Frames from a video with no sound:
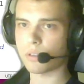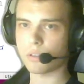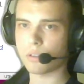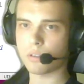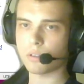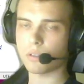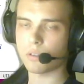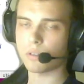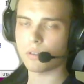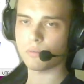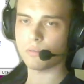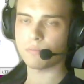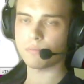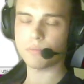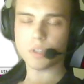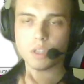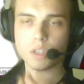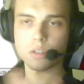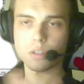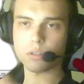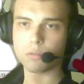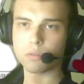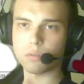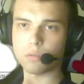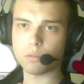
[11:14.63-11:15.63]

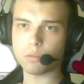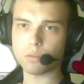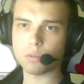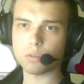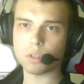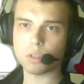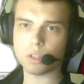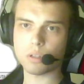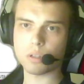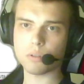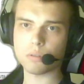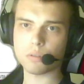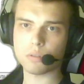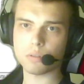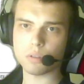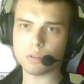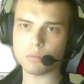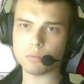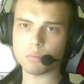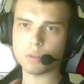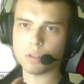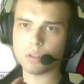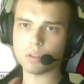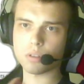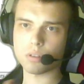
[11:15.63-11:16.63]
not the
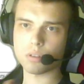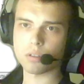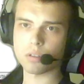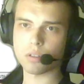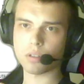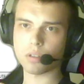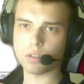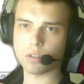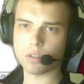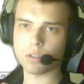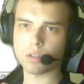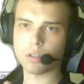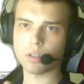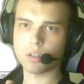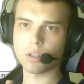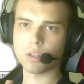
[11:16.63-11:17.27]
content but the